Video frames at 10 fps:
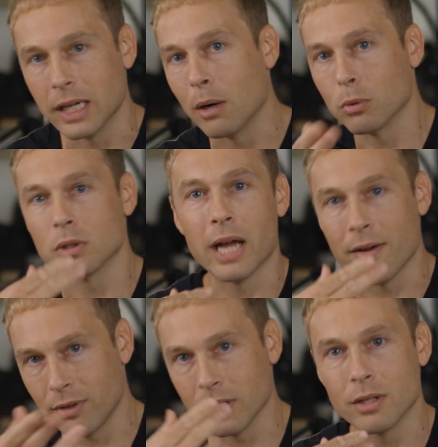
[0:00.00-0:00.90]
how we're
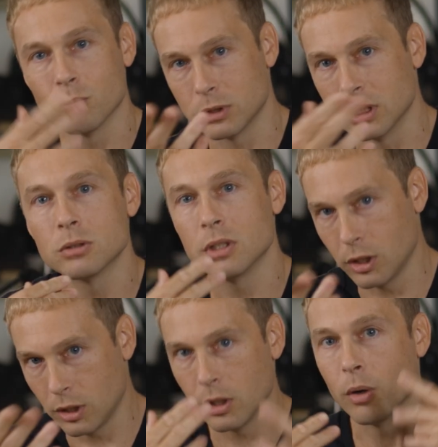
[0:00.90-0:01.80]
having that, since,
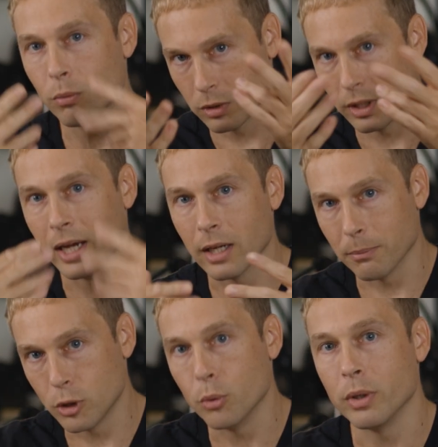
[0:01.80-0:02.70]
you know, like
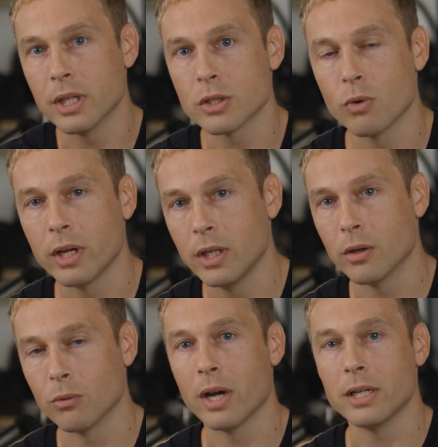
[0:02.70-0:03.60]
I'm doing this right
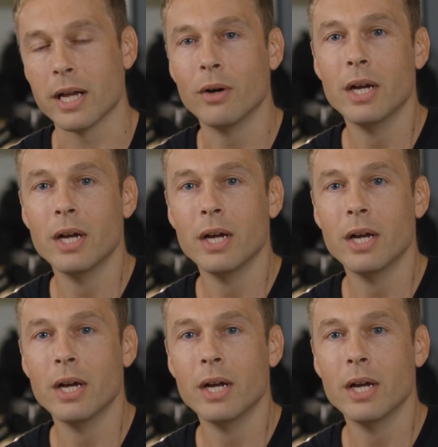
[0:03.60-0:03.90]
here, right now.